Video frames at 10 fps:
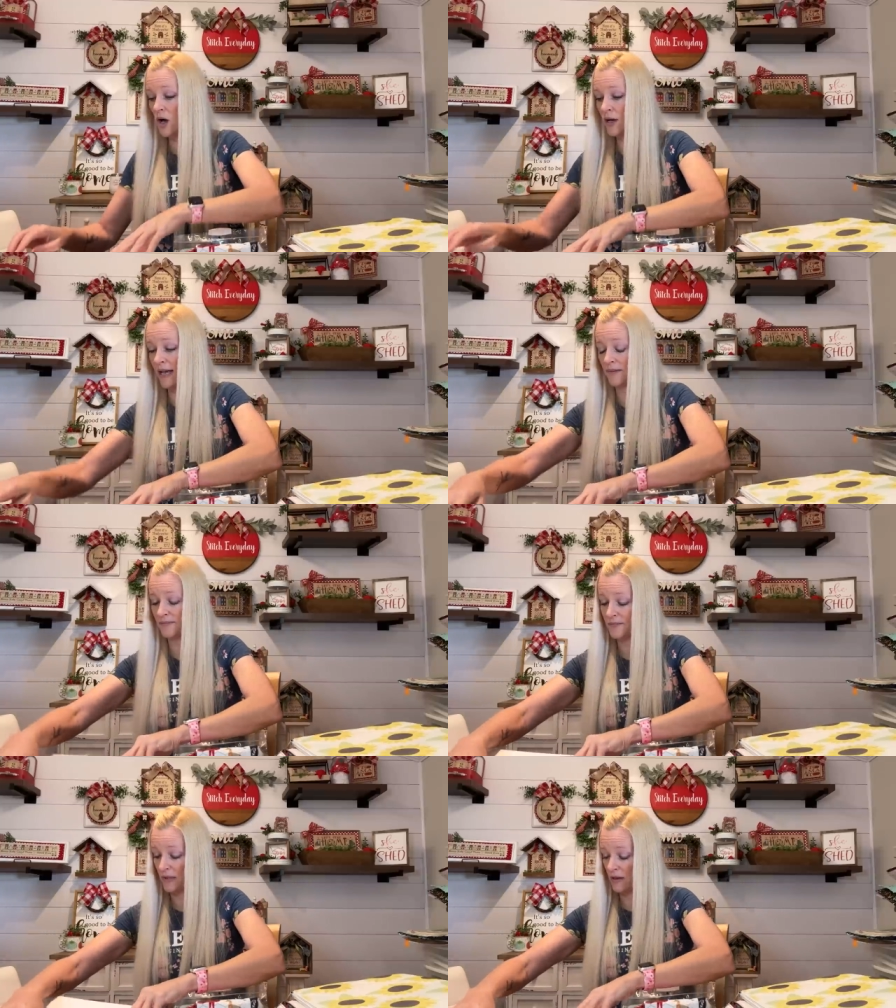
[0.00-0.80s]
okay,
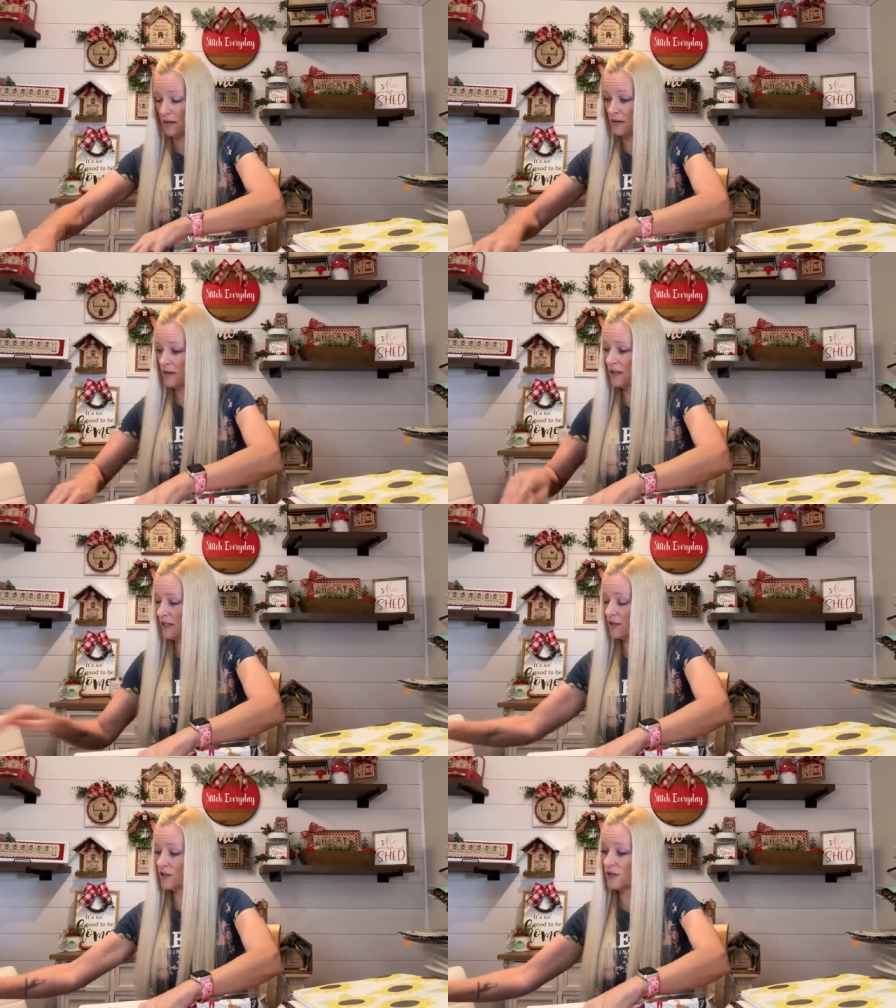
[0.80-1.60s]

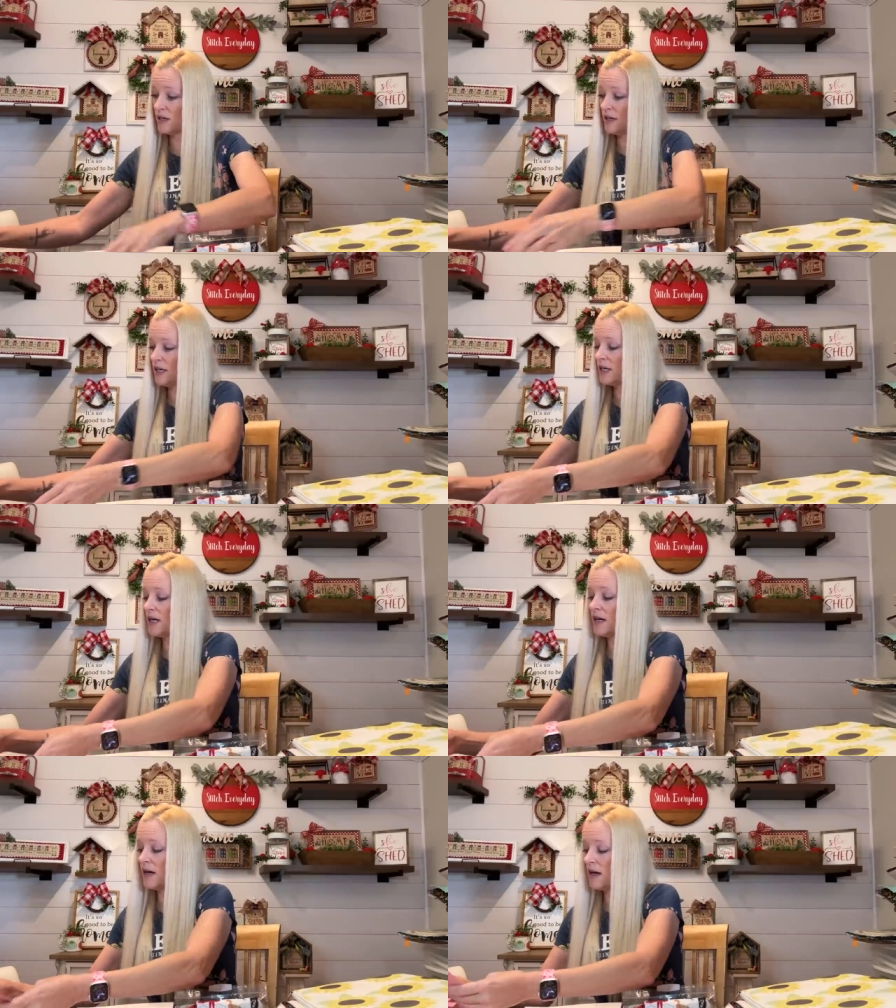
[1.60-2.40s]
let's,
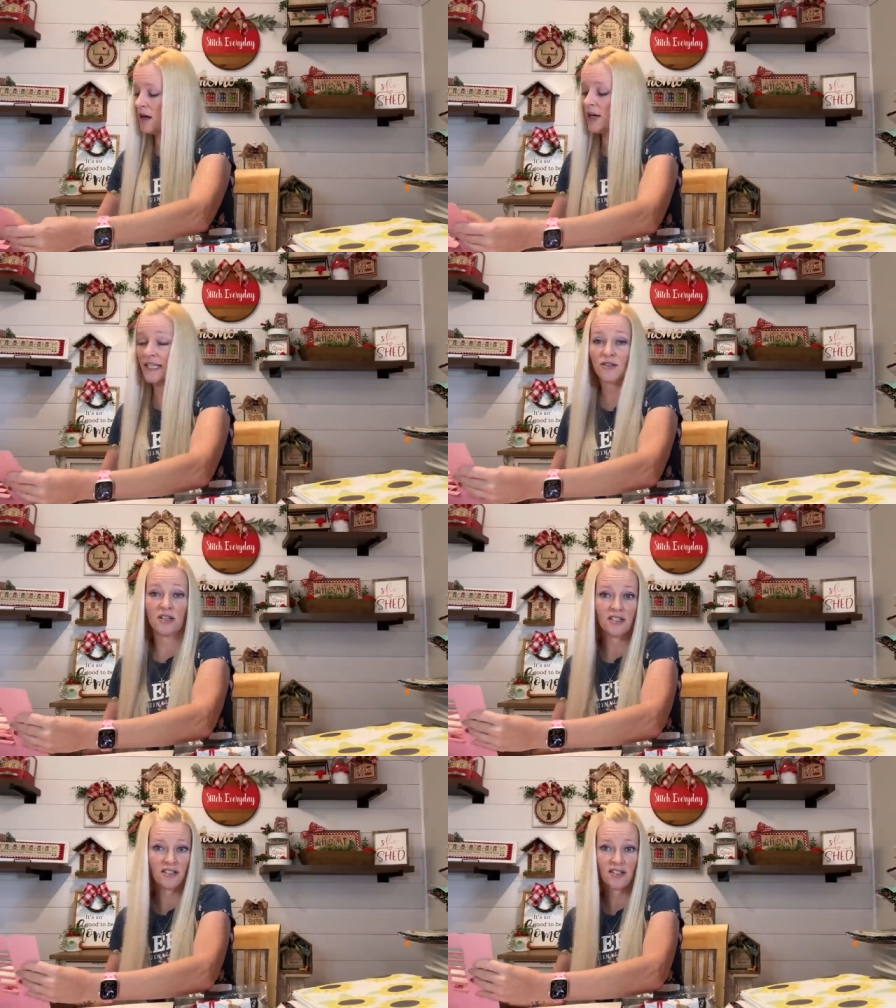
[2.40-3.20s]
okay, so
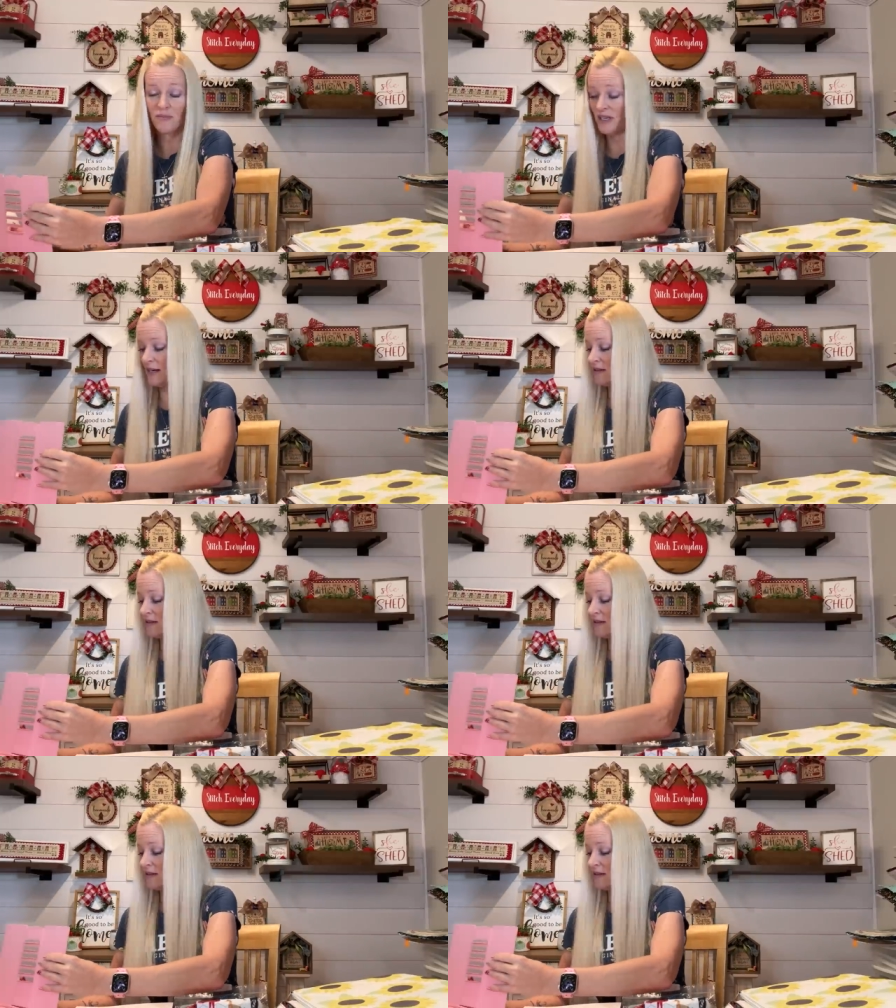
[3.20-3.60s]
this is something